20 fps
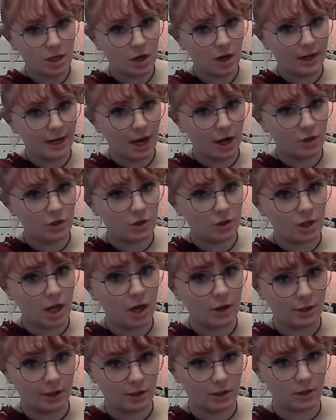on how
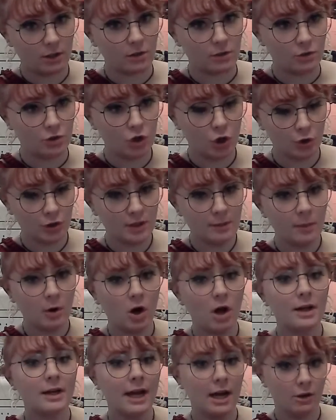to turn them
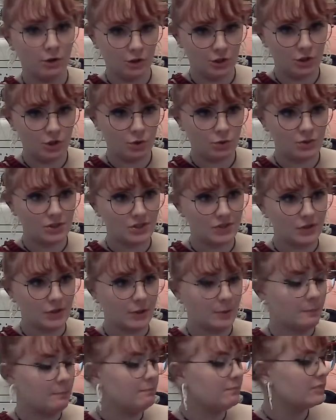on, how to use
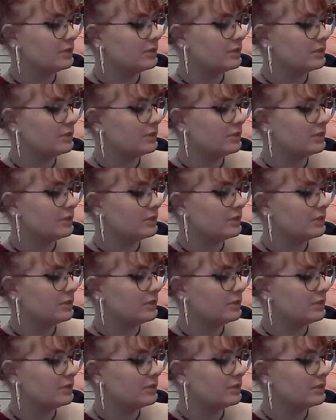them,